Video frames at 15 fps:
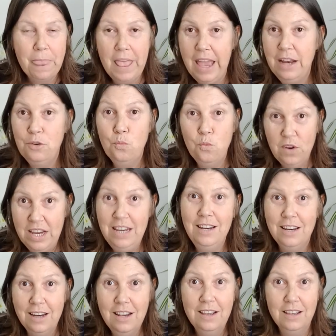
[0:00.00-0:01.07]
and
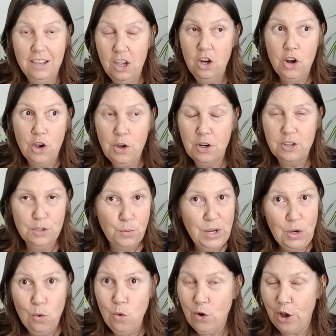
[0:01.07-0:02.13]
when, you know, because we
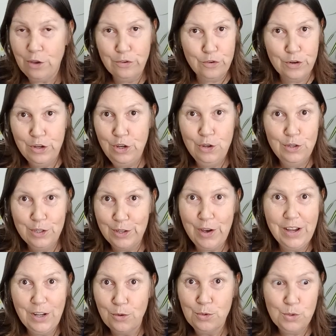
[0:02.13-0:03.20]
all go through new
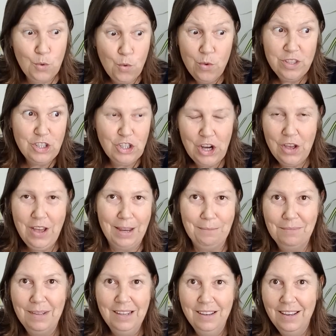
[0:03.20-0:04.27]
cycles all the
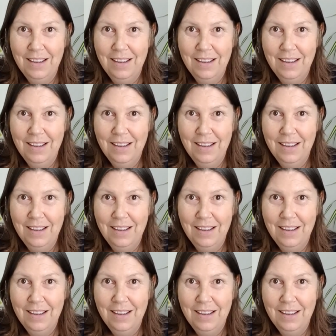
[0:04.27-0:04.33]
time,